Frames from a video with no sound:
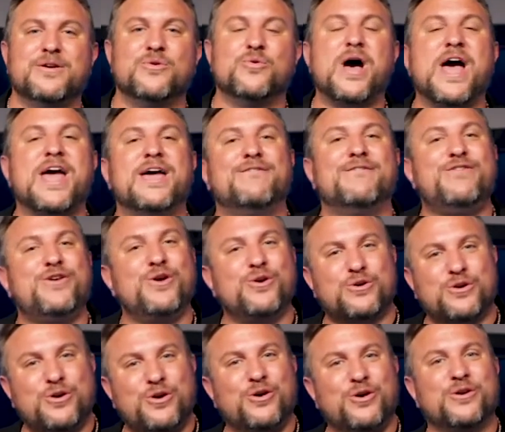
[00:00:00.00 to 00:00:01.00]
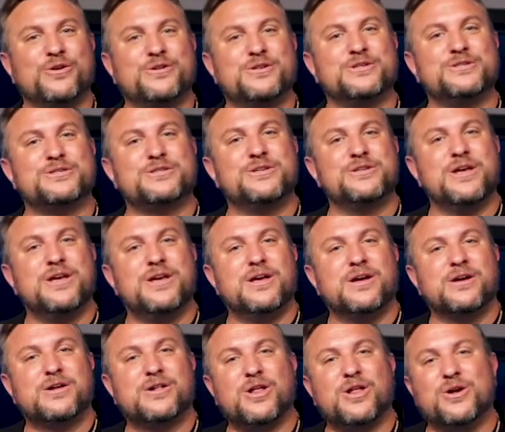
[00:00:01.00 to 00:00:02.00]
Well, hey, if you could just
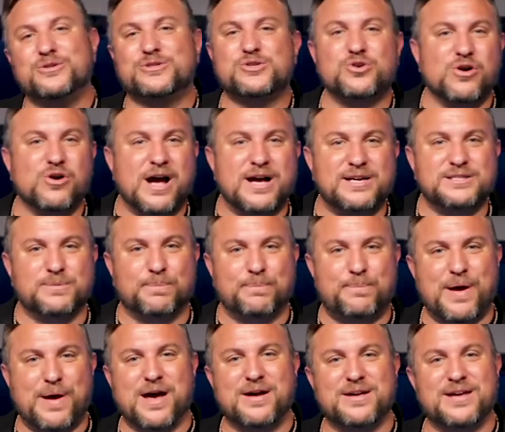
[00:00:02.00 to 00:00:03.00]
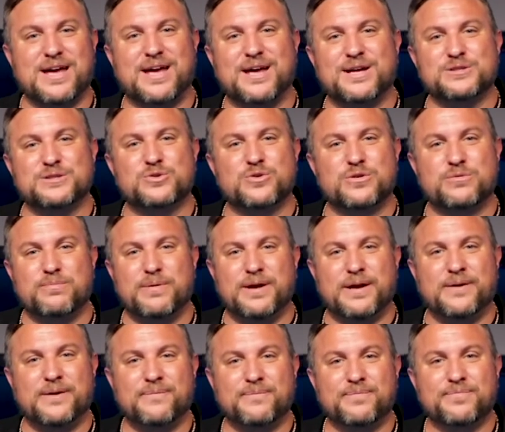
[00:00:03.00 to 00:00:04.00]
close your eyes and bow your heads with
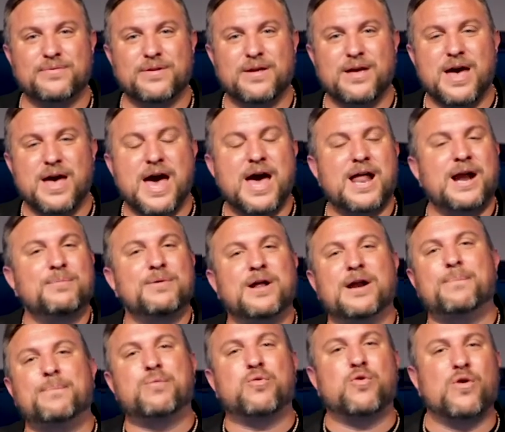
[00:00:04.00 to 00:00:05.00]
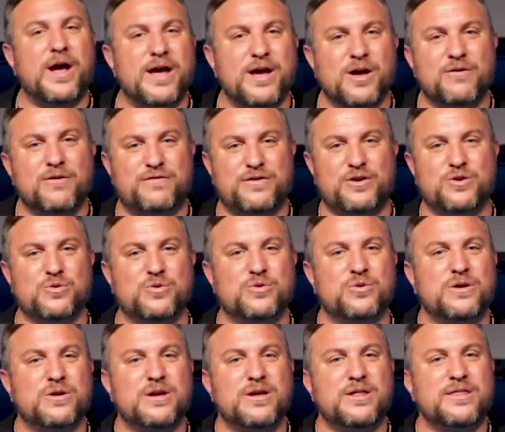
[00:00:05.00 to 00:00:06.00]
me. And I'm going to pray over you
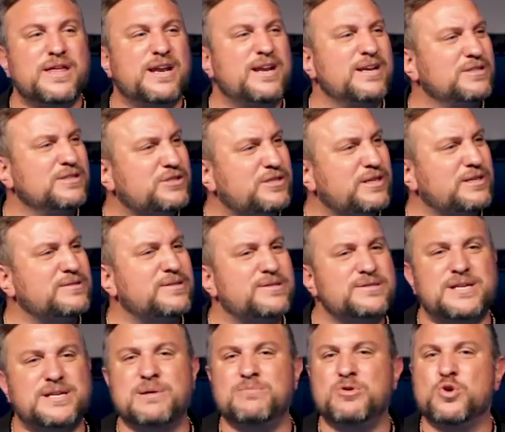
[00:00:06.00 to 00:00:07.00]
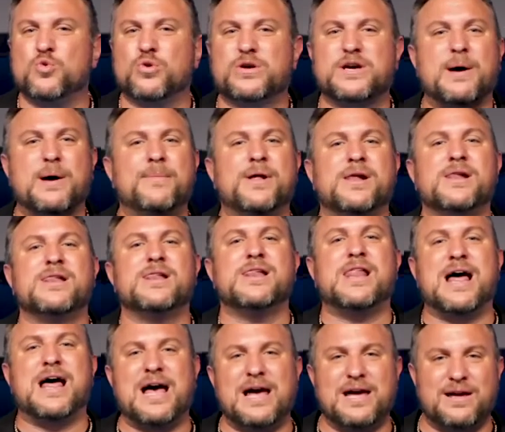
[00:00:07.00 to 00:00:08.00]
that in Jesus' name you will come
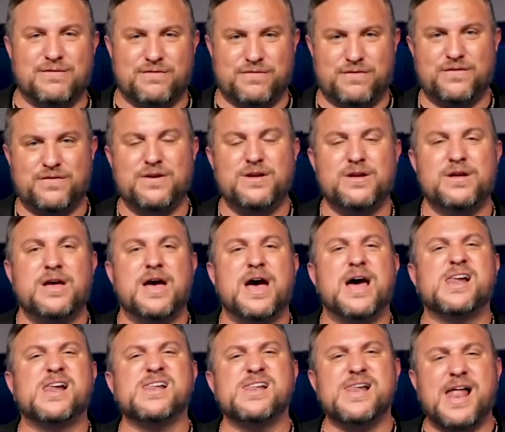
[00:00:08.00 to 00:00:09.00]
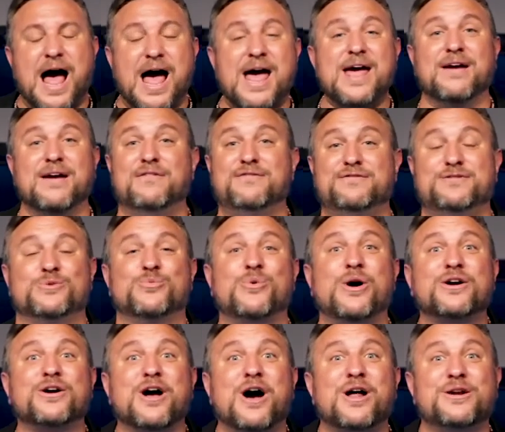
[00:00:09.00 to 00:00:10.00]
alive, alive to
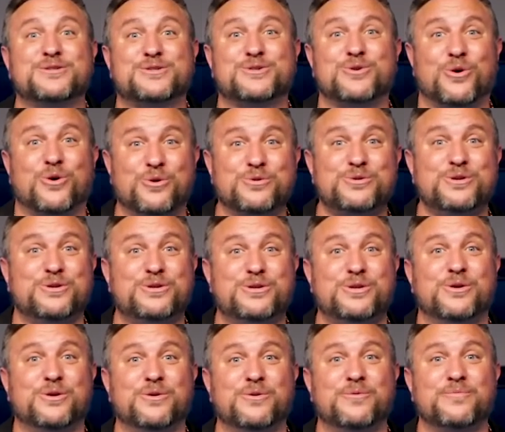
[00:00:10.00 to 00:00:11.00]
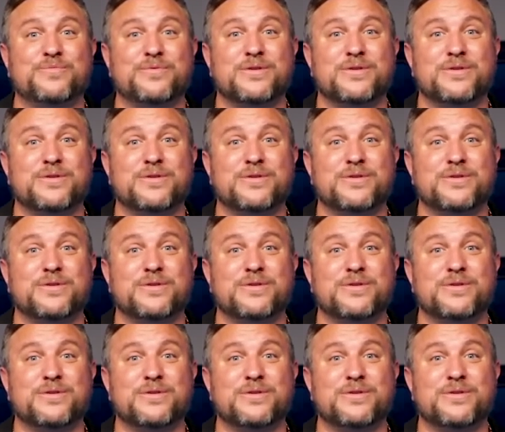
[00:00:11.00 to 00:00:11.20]
what God has called you to.